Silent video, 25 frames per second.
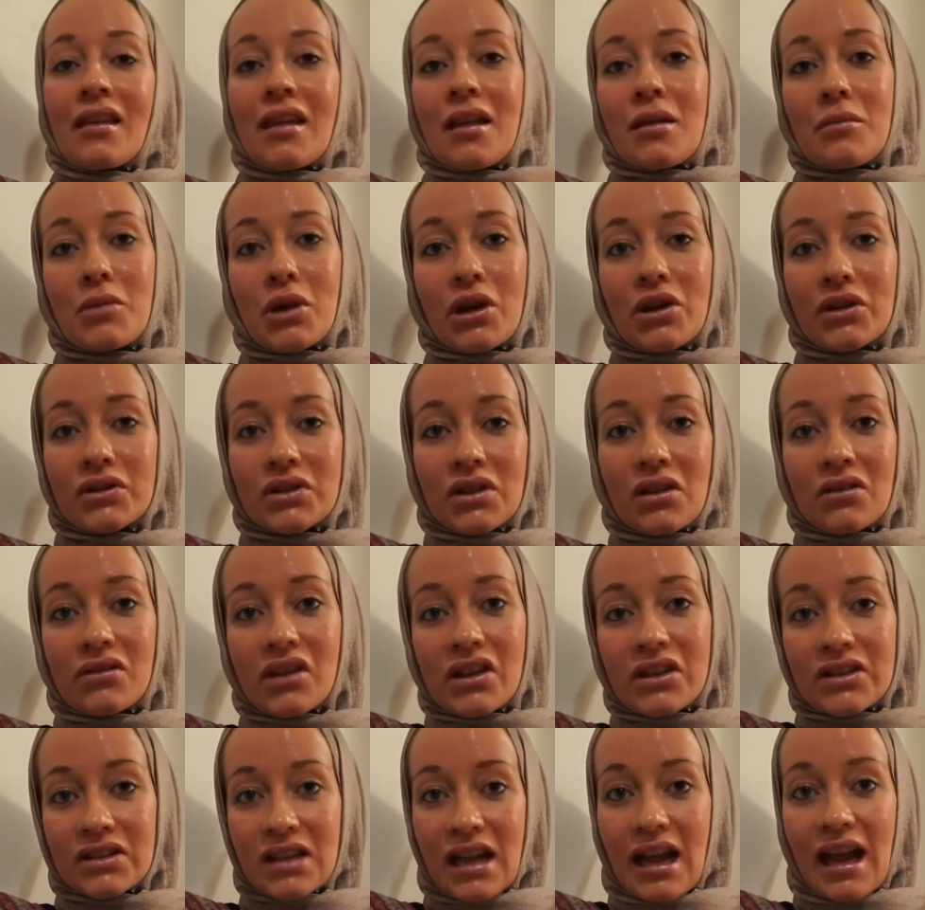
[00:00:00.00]
because
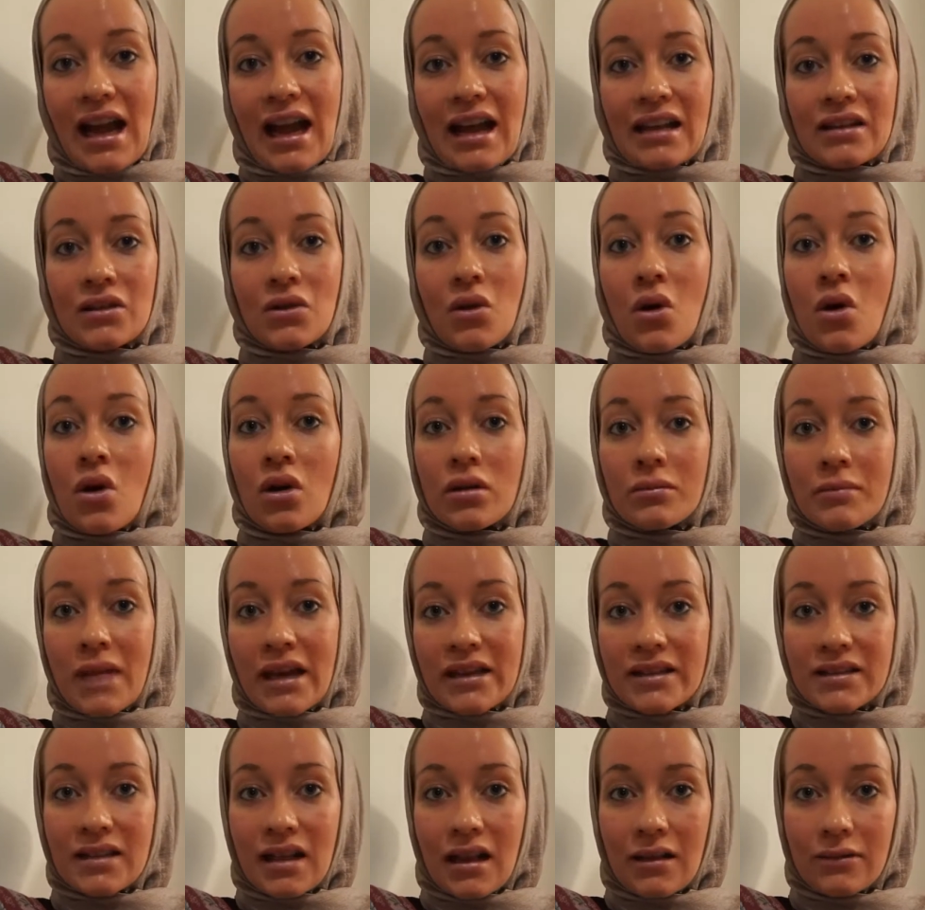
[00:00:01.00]
obviously I had to hold
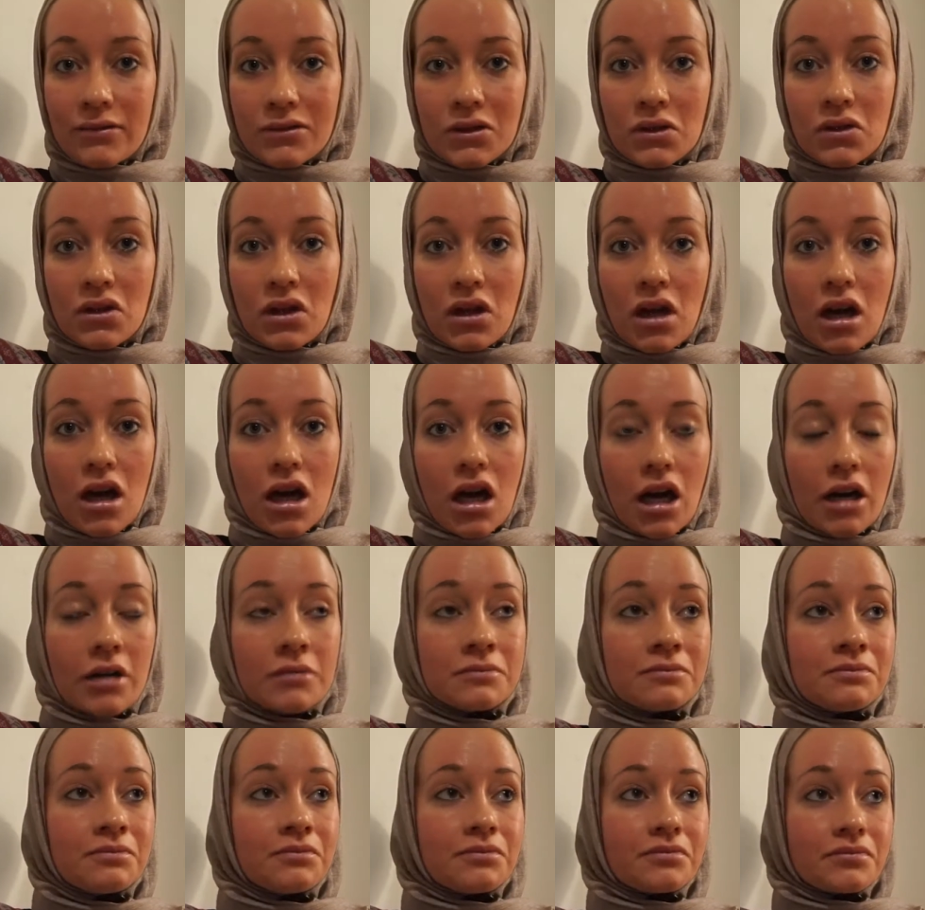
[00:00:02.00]
myself to the car
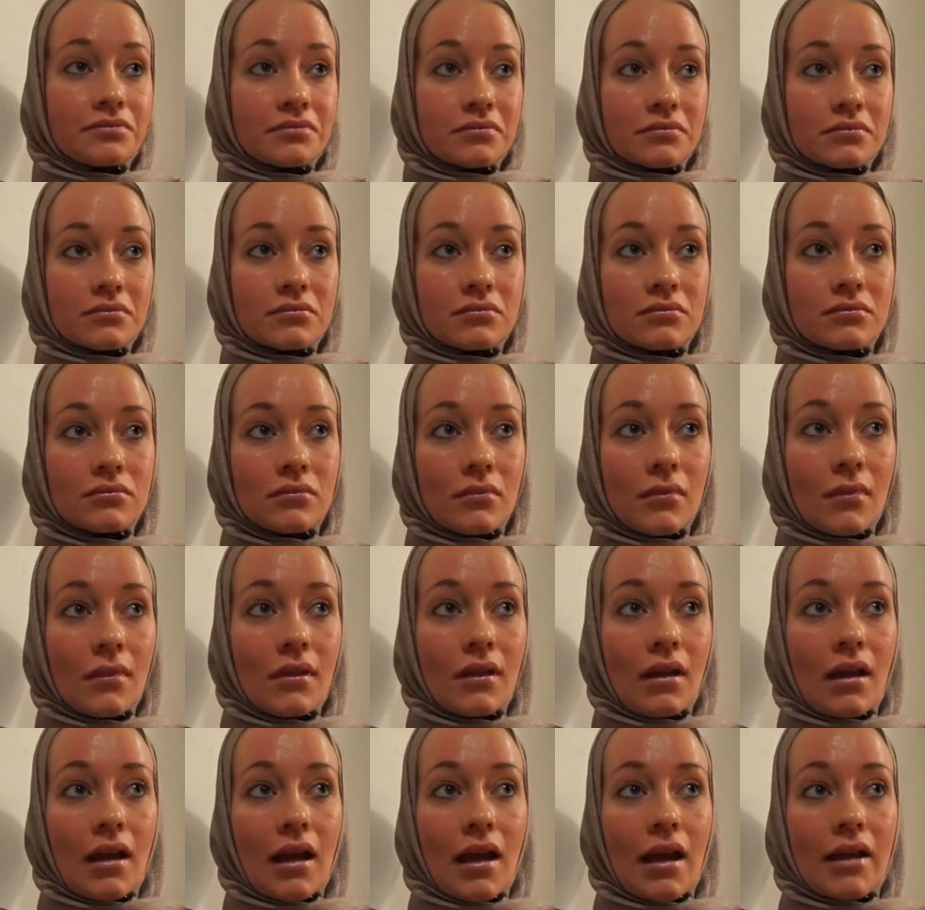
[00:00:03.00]

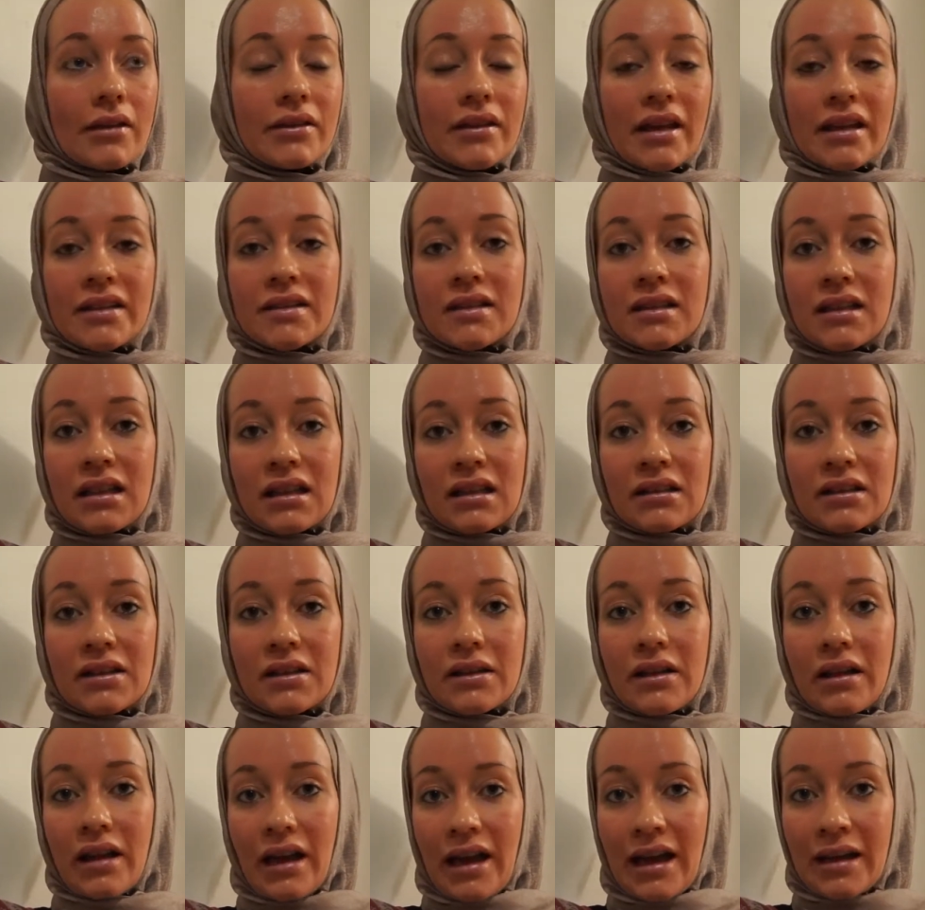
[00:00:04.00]
and I still
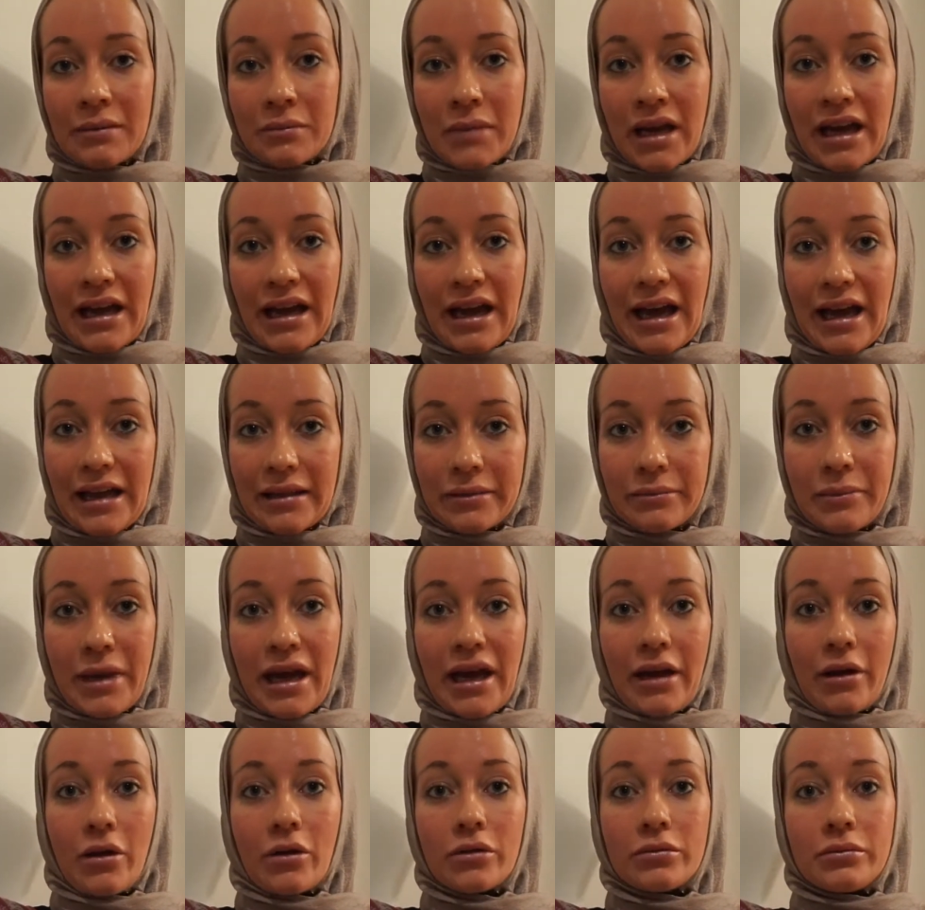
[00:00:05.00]
had my
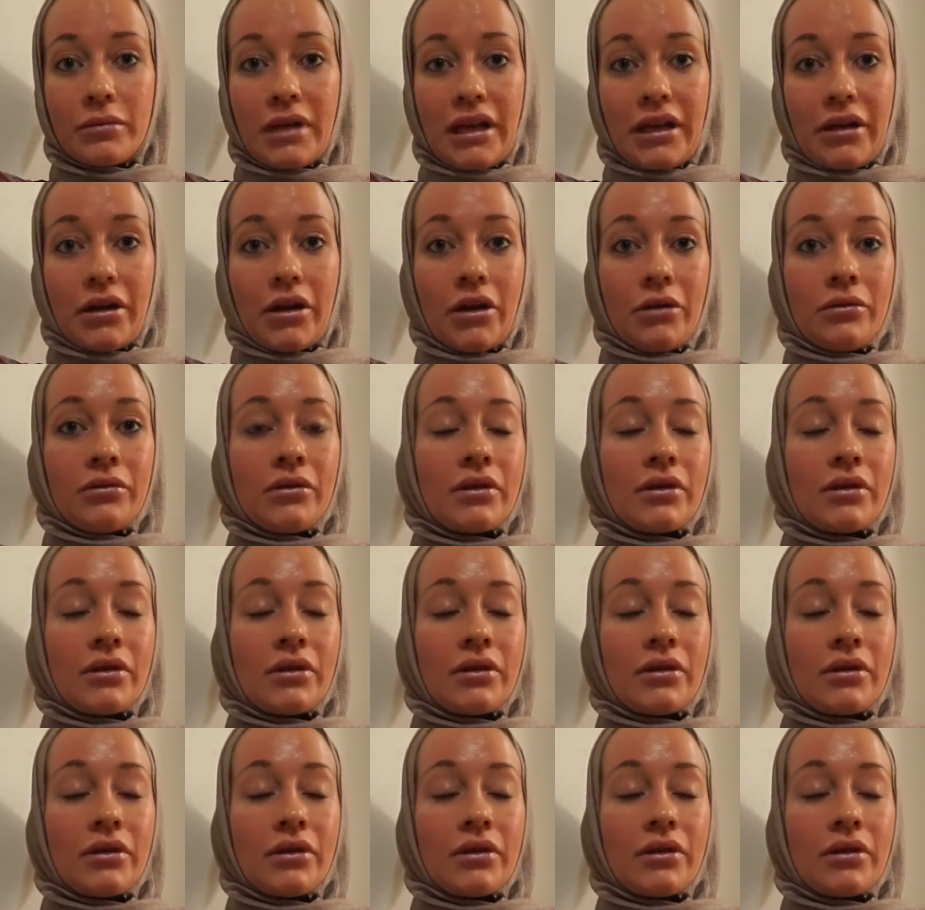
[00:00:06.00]
handbag on me, you know.